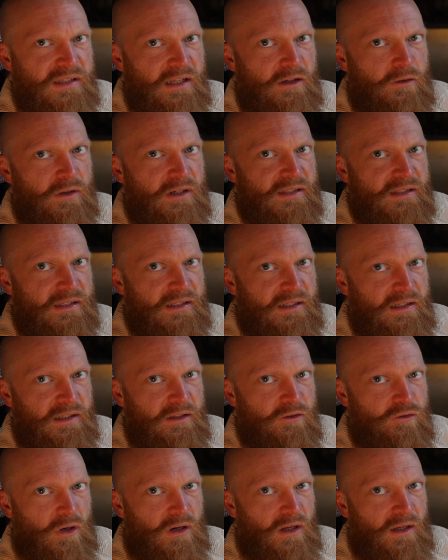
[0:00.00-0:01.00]
interested
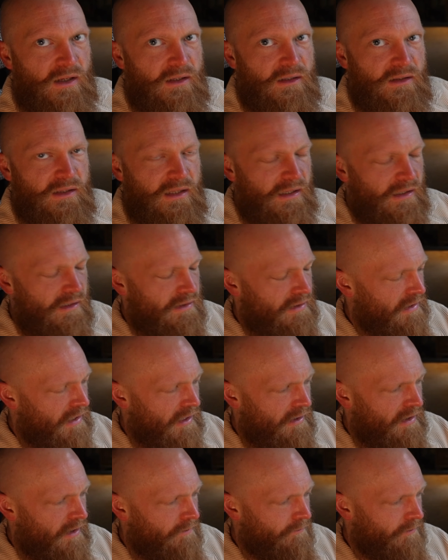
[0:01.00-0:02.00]
in drawing things, and
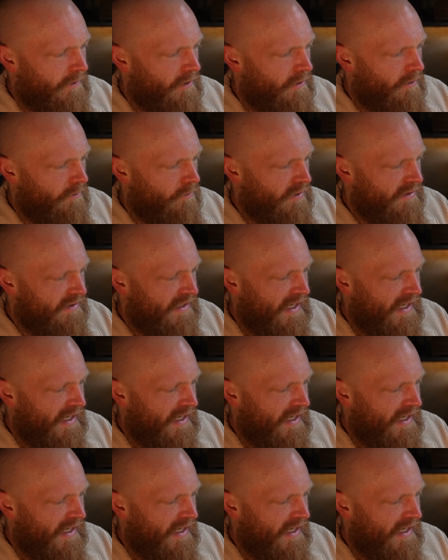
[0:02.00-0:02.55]
I never was